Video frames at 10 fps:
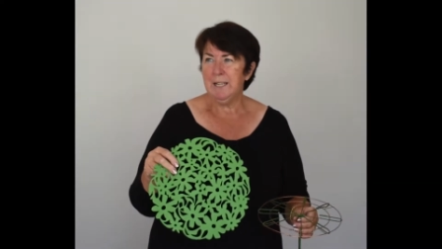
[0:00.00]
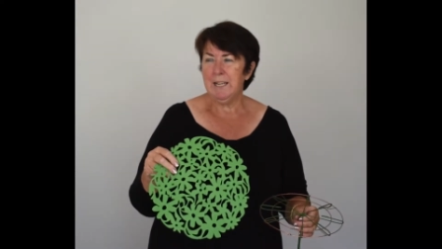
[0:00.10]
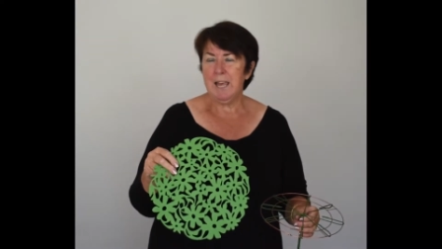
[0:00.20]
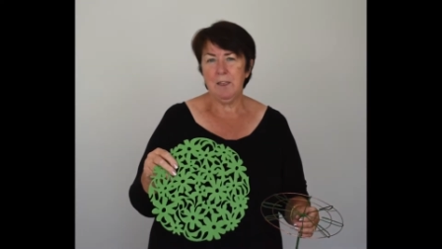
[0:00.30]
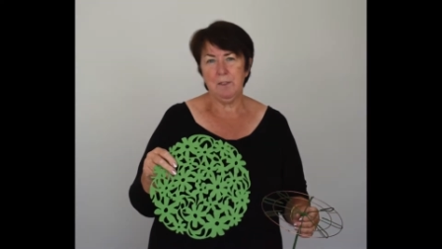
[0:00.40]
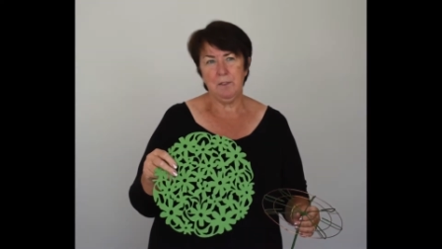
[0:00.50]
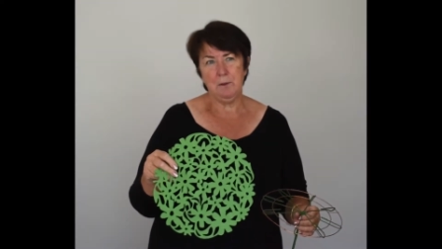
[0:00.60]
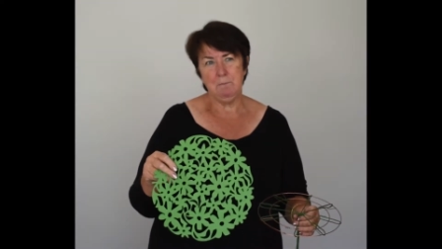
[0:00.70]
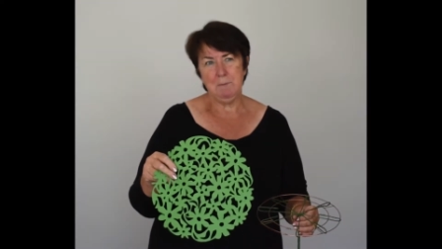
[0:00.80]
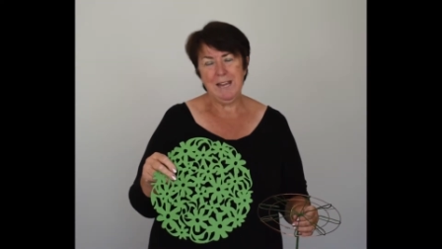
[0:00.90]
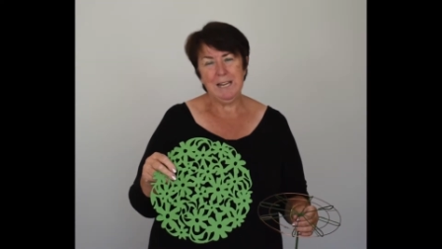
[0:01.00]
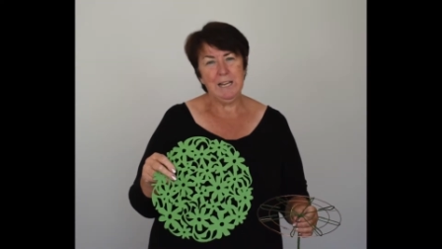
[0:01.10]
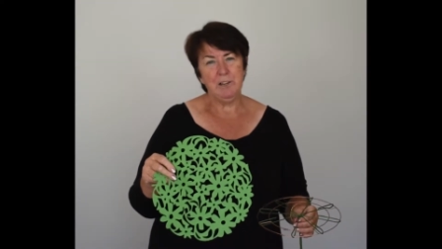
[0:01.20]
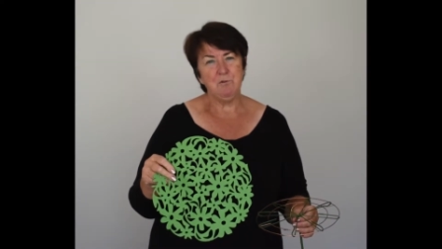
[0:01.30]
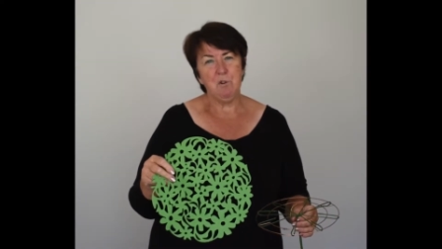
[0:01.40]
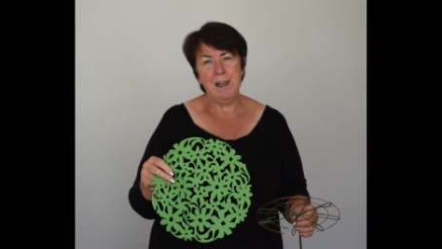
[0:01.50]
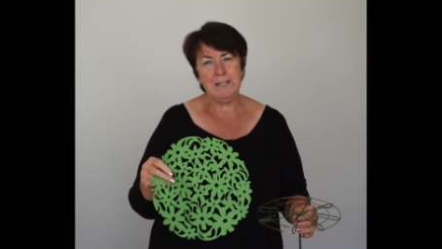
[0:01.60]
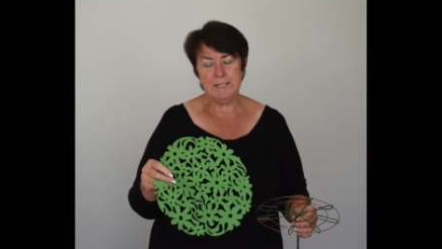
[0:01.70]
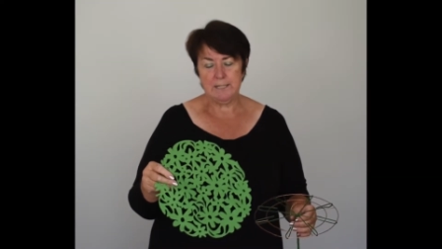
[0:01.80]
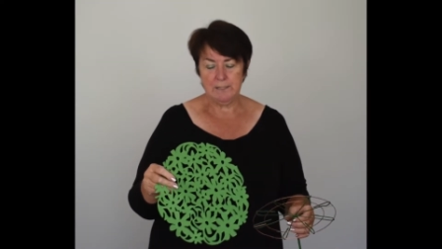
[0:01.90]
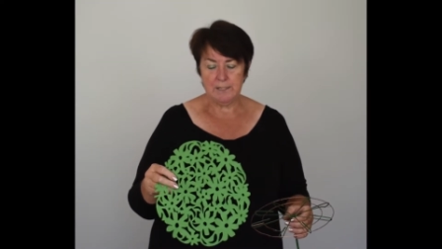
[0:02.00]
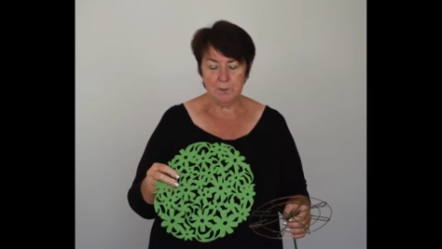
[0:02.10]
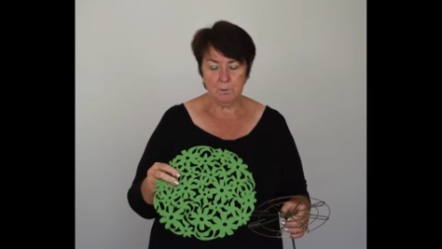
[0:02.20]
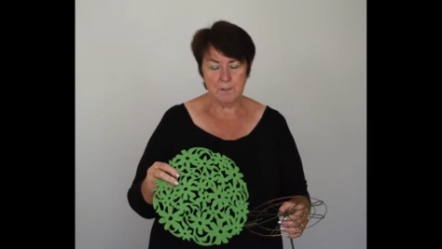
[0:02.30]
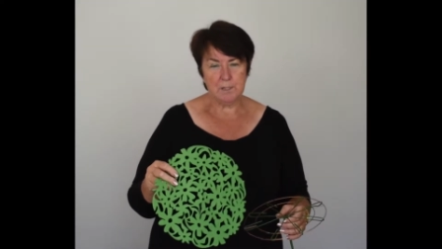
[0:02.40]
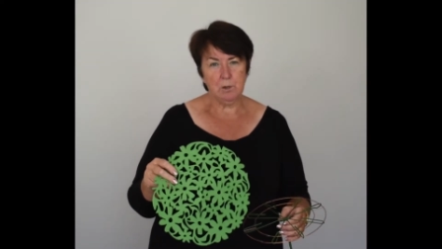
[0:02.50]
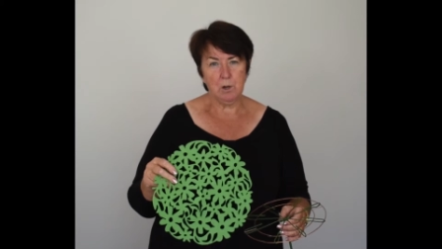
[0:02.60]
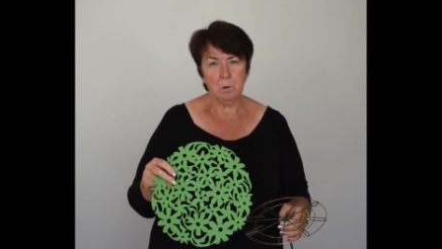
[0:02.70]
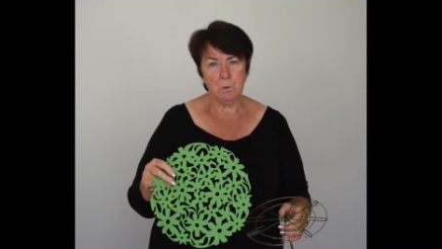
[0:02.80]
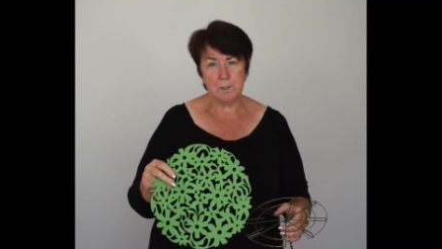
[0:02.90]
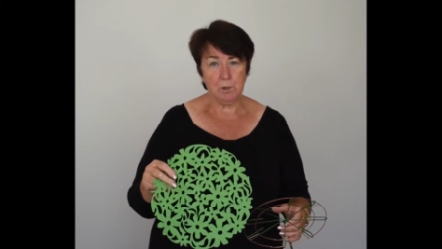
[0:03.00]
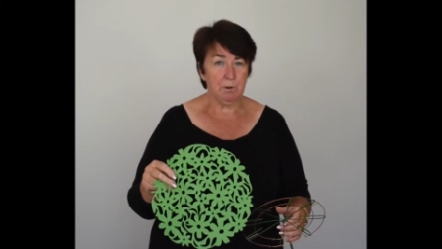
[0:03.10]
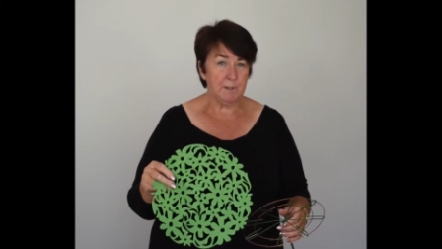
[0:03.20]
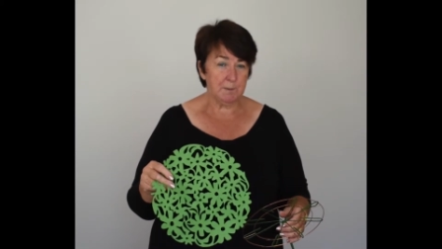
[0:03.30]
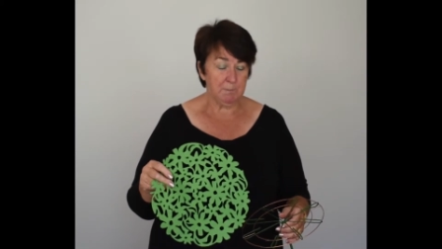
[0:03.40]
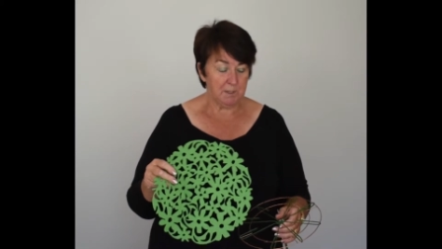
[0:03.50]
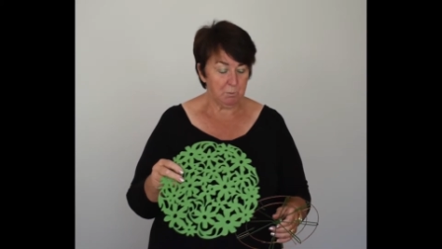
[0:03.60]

get them mainly in reds and silvers and golds at Christmas,